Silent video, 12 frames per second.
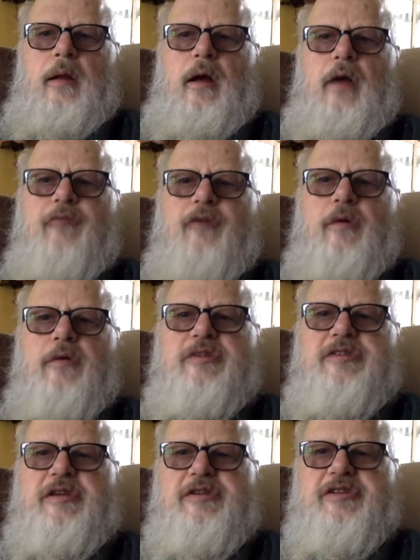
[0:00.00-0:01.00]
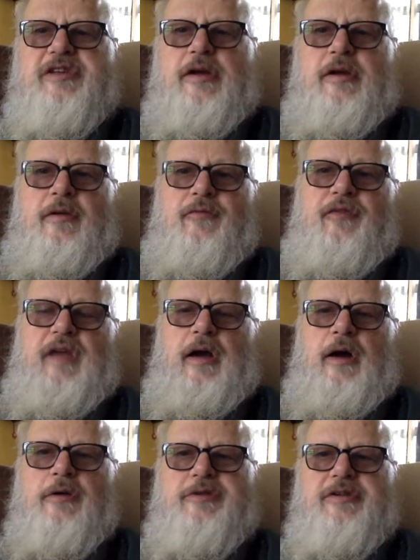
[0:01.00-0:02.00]
Hi folks, this is a
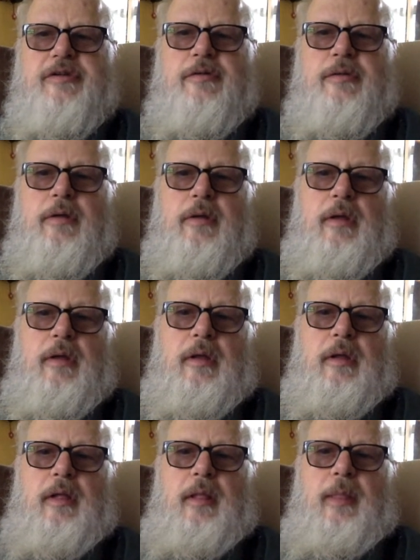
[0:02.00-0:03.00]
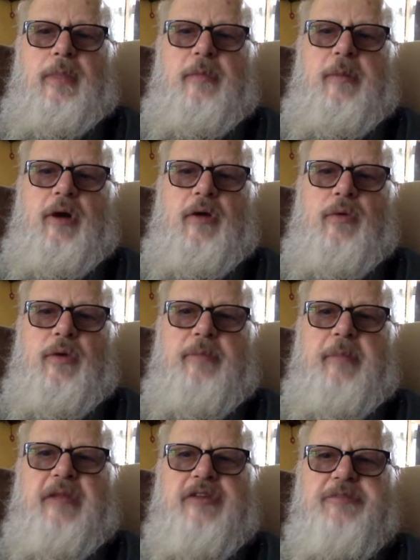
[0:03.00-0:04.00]
VR to the
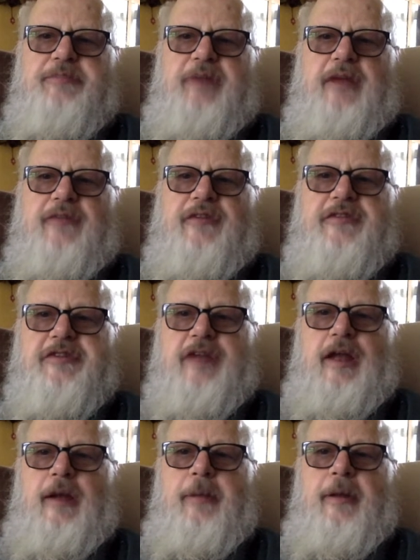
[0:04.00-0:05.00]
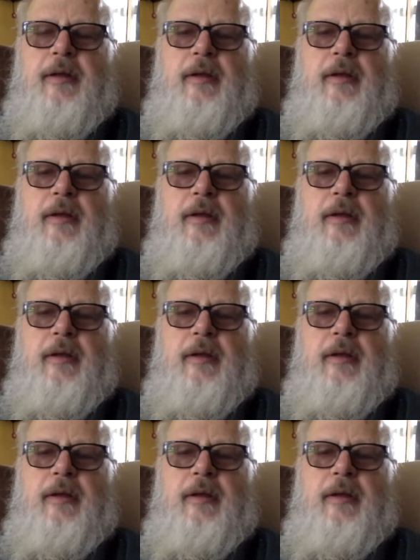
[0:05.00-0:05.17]
Markwood Men's Breakfast Club,